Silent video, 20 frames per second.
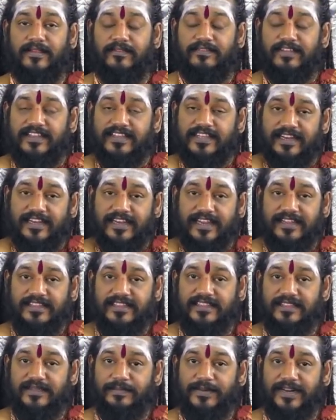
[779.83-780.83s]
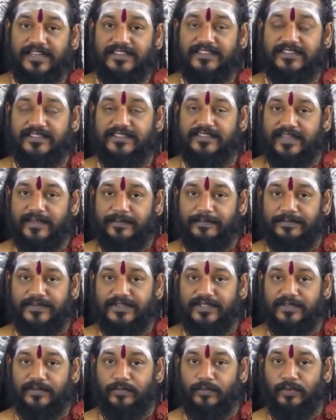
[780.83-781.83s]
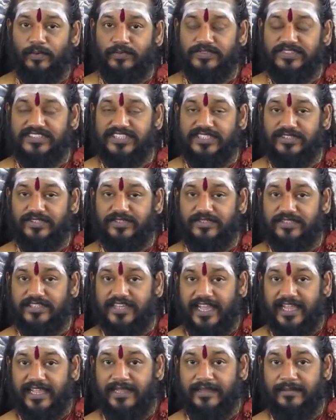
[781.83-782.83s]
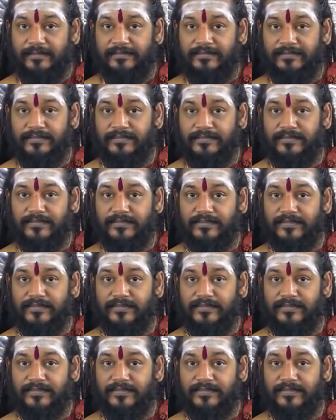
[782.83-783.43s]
When the length, breadth, depth moves into time,